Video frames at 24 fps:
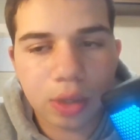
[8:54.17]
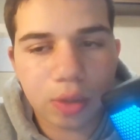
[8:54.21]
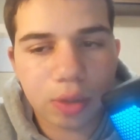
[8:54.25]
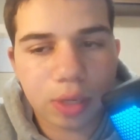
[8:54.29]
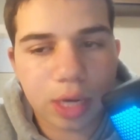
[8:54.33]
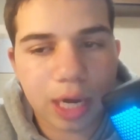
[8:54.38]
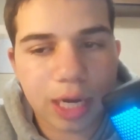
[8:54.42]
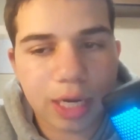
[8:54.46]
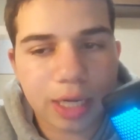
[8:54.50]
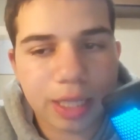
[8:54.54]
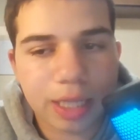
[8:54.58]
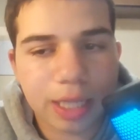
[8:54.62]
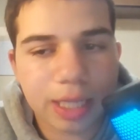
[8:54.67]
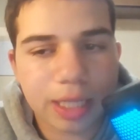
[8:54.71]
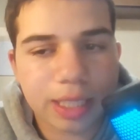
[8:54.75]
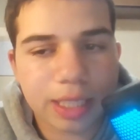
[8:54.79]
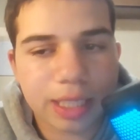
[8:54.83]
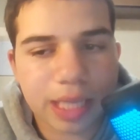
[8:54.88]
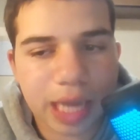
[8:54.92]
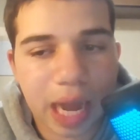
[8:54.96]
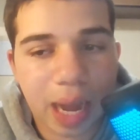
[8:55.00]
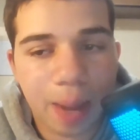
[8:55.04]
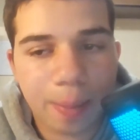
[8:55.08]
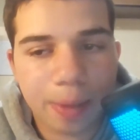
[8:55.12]
kind of that
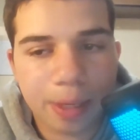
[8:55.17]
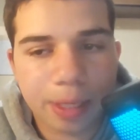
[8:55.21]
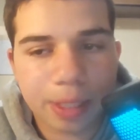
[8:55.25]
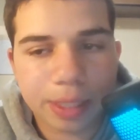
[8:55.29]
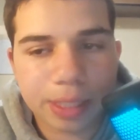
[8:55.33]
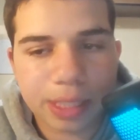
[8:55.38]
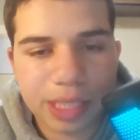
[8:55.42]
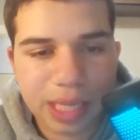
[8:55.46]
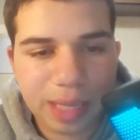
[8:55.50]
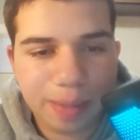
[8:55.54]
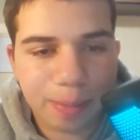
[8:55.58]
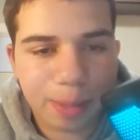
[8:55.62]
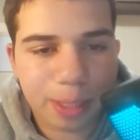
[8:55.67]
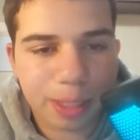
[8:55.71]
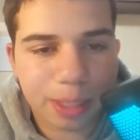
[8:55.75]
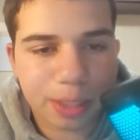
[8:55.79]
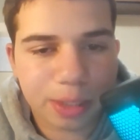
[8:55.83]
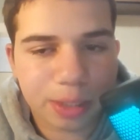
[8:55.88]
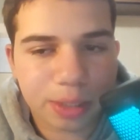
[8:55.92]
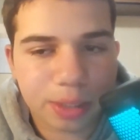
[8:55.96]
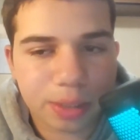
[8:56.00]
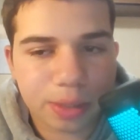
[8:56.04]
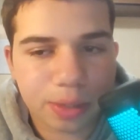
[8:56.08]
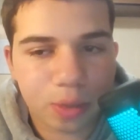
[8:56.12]
dominant team,
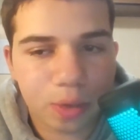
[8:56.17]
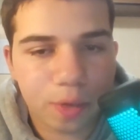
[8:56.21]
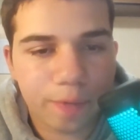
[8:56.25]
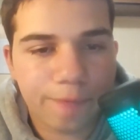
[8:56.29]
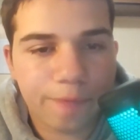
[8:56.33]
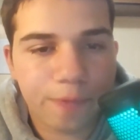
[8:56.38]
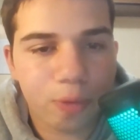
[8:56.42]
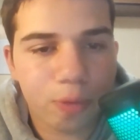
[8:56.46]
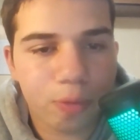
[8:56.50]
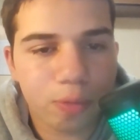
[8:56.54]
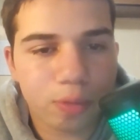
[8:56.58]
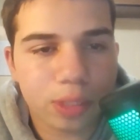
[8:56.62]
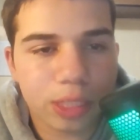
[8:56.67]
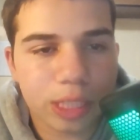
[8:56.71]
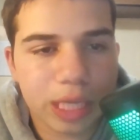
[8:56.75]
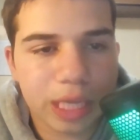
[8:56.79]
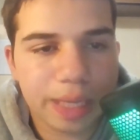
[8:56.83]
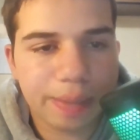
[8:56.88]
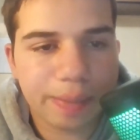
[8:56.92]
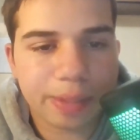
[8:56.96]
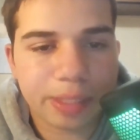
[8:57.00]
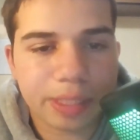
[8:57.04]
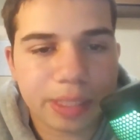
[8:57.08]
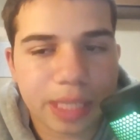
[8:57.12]
because their full
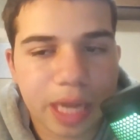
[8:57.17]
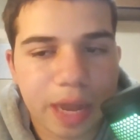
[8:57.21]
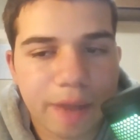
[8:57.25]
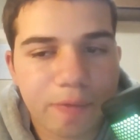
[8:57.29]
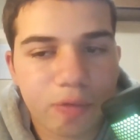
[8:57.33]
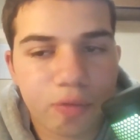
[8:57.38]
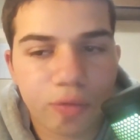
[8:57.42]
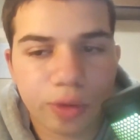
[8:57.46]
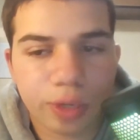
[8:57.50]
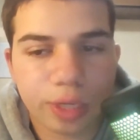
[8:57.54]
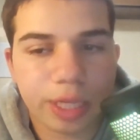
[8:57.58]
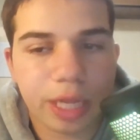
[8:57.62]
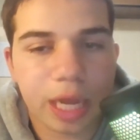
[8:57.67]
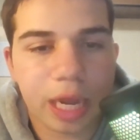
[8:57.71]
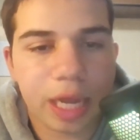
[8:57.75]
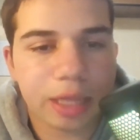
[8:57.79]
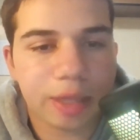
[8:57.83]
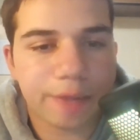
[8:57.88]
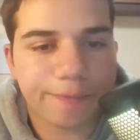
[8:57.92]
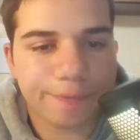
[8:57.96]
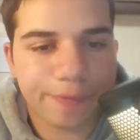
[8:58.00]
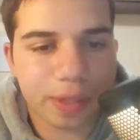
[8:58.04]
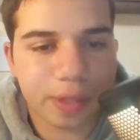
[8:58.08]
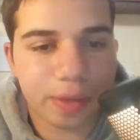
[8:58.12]
team is never really on
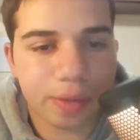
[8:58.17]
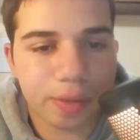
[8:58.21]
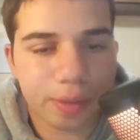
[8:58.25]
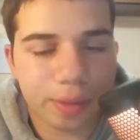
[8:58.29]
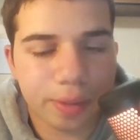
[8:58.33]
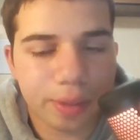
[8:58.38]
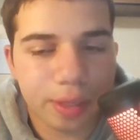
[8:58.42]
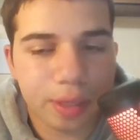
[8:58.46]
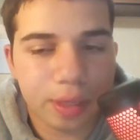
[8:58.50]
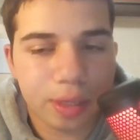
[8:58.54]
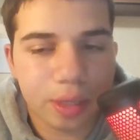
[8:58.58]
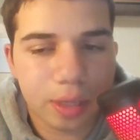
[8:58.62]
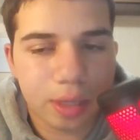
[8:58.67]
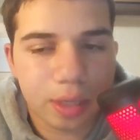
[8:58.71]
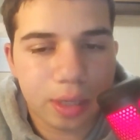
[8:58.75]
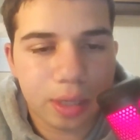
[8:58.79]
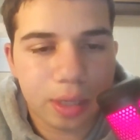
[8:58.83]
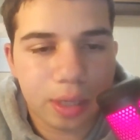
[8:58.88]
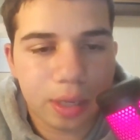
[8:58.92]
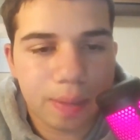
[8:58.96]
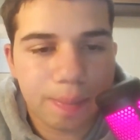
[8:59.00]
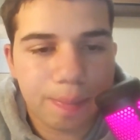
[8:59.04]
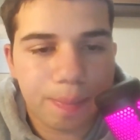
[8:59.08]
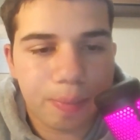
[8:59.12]
the field.
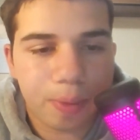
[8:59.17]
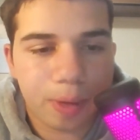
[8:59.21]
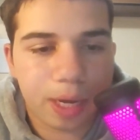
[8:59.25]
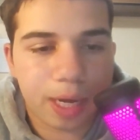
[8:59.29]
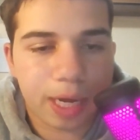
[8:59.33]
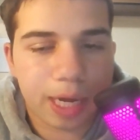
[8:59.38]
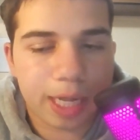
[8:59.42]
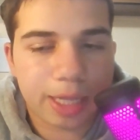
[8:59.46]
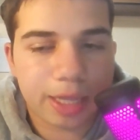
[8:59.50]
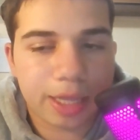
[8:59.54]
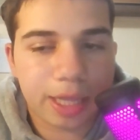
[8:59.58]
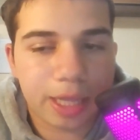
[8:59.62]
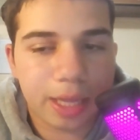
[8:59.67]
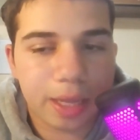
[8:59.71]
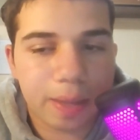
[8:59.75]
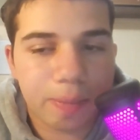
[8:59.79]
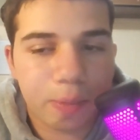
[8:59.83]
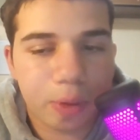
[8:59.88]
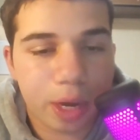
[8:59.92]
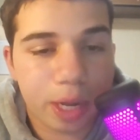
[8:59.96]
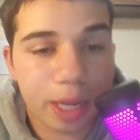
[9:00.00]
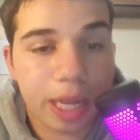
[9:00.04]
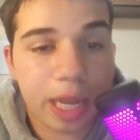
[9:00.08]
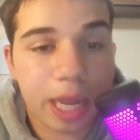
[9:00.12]
But I think
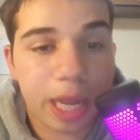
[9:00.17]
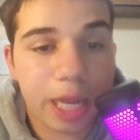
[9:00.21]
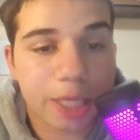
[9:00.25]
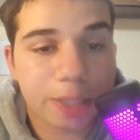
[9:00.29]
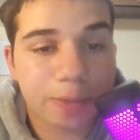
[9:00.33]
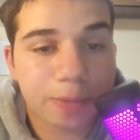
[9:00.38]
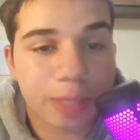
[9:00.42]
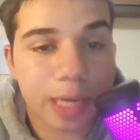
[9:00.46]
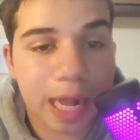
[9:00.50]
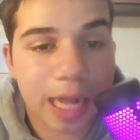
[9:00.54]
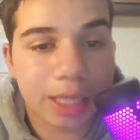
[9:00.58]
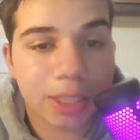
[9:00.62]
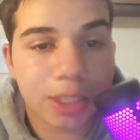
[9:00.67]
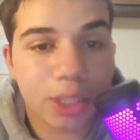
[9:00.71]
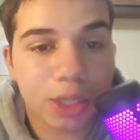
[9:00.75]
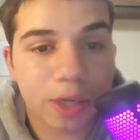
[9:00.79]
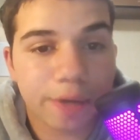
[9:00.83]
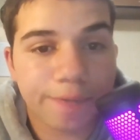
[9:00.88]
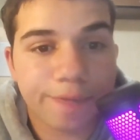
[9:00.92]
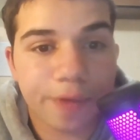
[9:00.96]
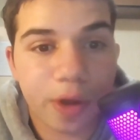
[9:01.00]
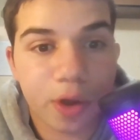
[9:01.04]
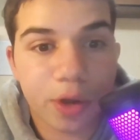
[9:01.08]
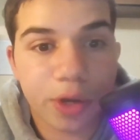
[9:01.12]
Brian Cashman has done
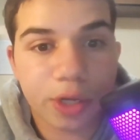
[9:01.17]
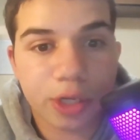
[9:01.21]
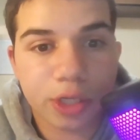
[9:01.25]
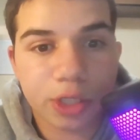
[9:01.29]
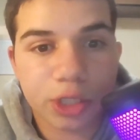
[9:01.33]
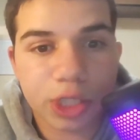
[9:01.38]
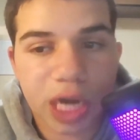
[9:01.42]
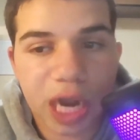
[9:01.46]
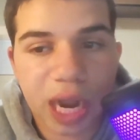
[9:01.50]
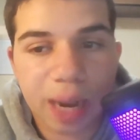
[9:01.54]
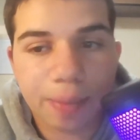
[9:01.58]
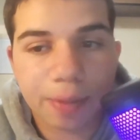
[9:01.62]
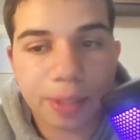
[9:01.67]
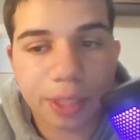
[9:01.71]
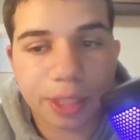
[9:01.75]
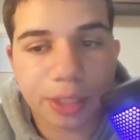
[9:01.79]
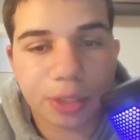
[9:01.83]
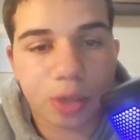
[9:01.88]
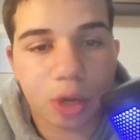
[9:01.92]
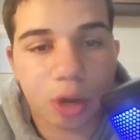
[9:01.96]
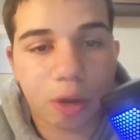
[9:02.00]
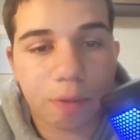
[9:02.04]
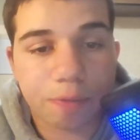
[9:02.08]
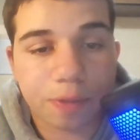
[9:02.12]
a very good job in
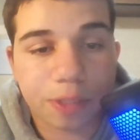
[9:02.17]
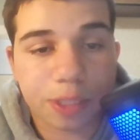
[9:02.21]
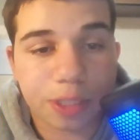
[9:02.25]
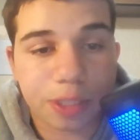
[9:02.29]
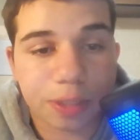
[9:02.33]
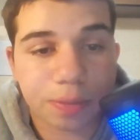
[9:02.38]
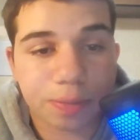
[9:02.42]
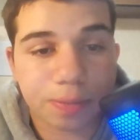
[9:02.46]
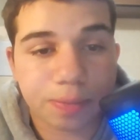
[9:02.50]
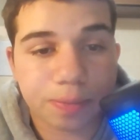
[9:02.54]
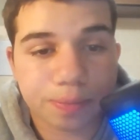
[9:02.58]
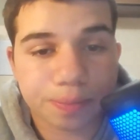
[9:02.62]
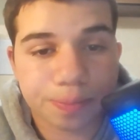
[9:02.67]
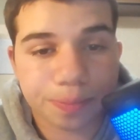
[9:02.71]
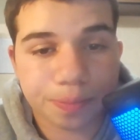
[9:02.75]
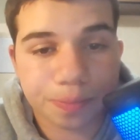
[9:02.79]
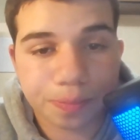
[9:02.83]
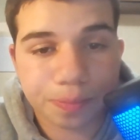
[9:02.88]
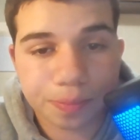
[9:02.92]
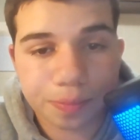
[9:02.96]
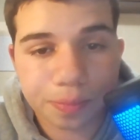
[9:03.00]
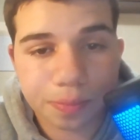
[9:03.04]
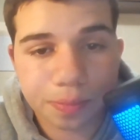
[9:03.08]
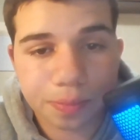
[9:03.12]
this offseason.
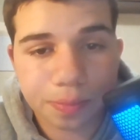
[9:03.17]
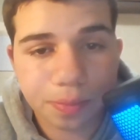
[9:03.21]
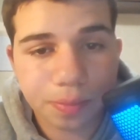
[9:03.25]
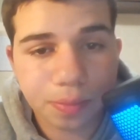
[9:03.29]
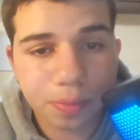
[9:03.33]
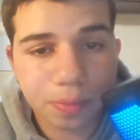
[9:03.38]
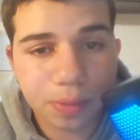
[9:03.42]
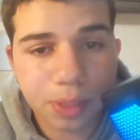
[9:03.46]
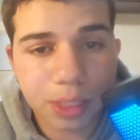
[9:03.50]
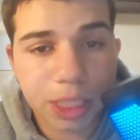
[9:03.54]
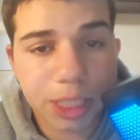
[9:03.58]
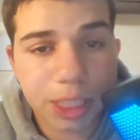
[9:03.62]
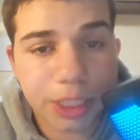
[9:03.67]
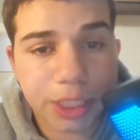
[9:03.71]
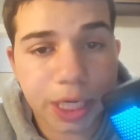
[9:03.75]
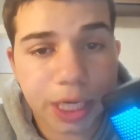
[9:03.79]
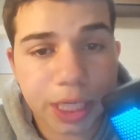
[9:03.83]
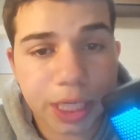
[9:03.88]
He's